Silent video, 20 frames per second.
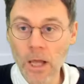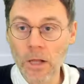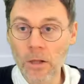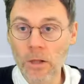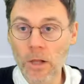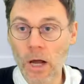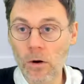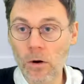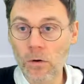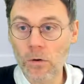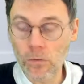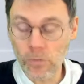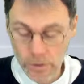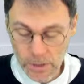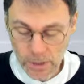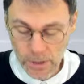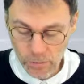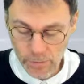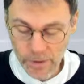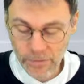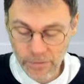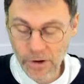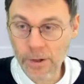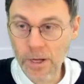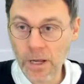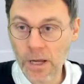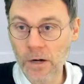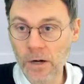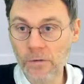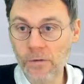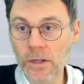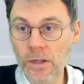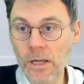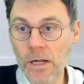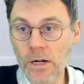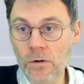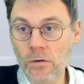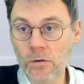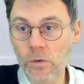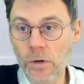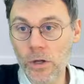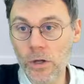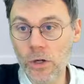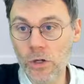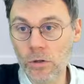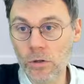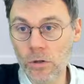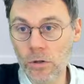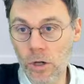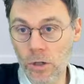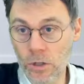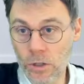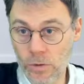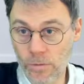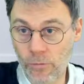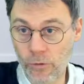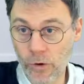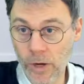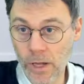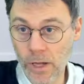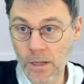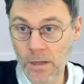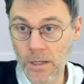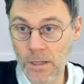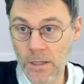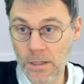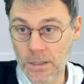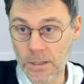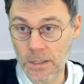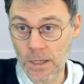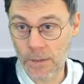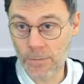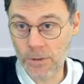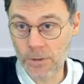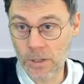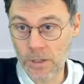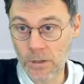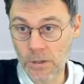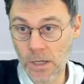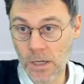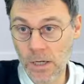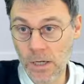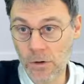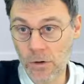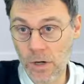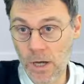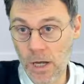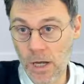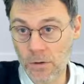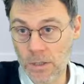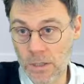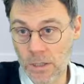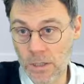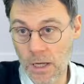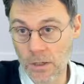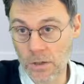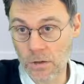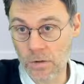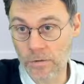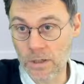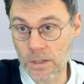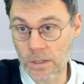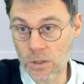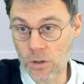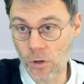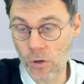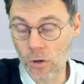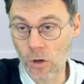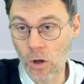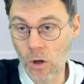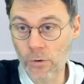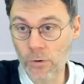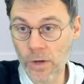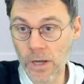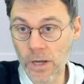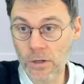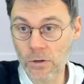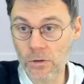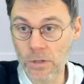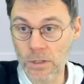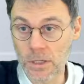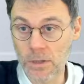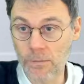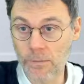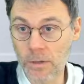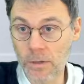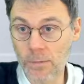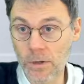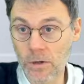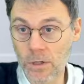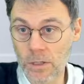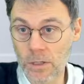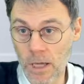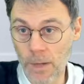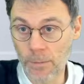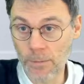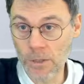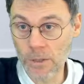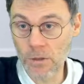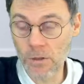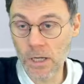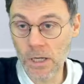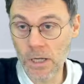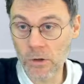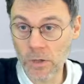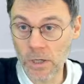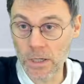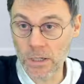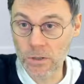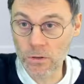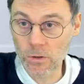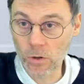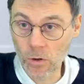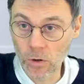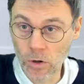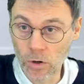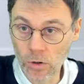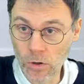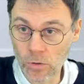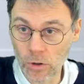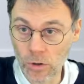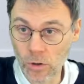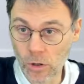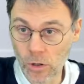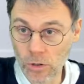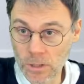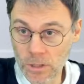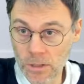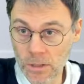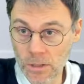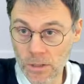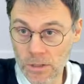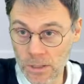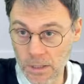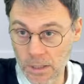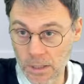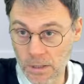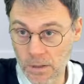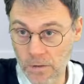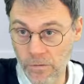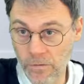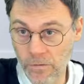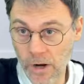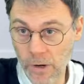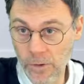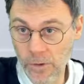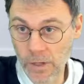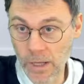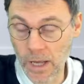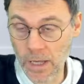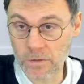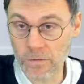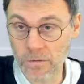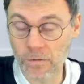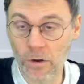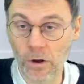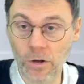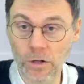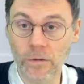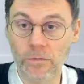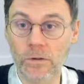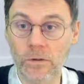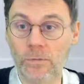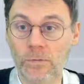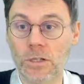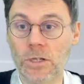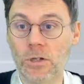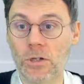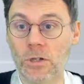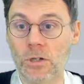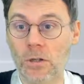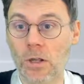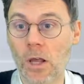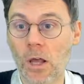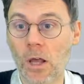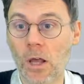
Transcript: Now we need to be very careful here. We should not bring this epsilon here outside of this curl operator, simply because epsilon here is no longer a constant. It can vary as a function of the position.